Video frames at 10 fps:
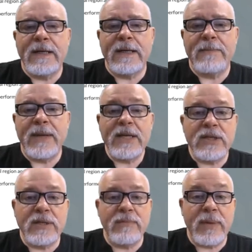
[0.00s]

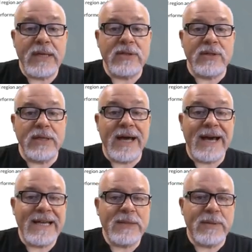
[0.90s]
patient based on the
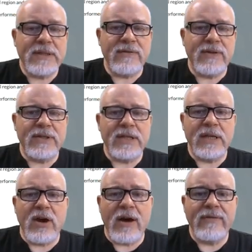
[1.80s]
highest
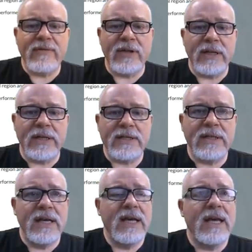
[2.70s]
specificity off of the list